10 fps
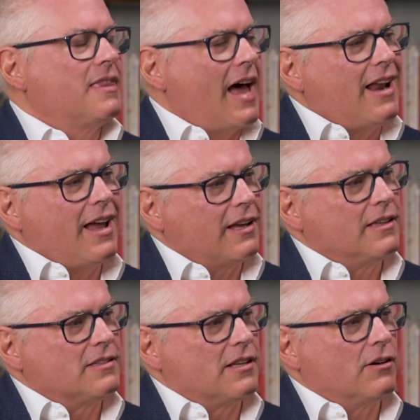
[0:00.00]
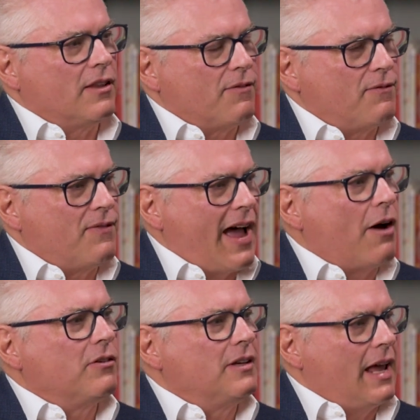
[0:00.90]
That I consider the
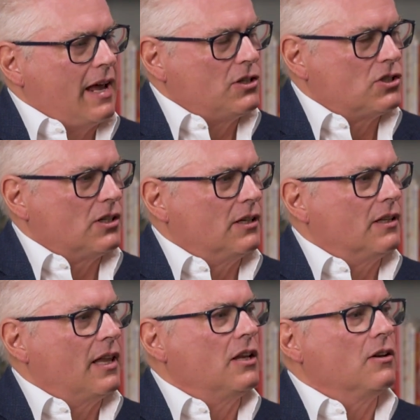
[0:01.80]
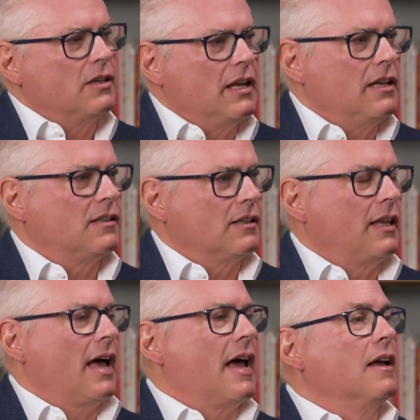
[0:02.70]
foundation that you need to
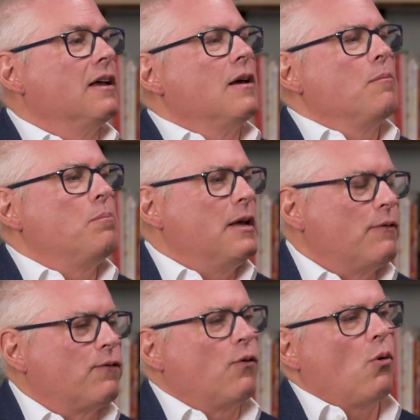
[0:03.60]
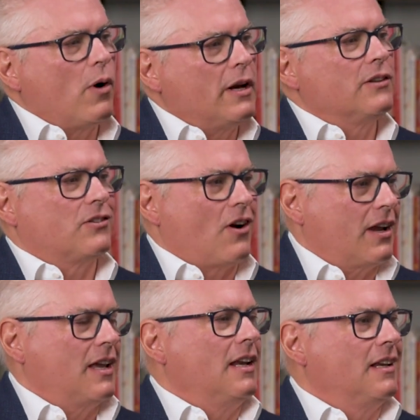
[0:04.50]
lay before you
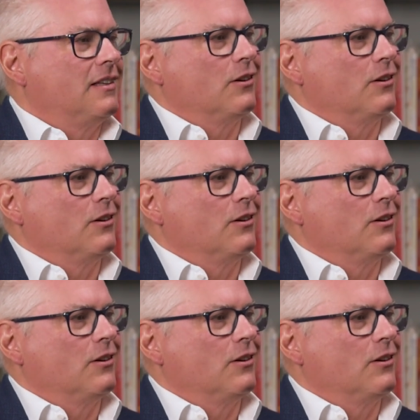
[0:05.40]
start getting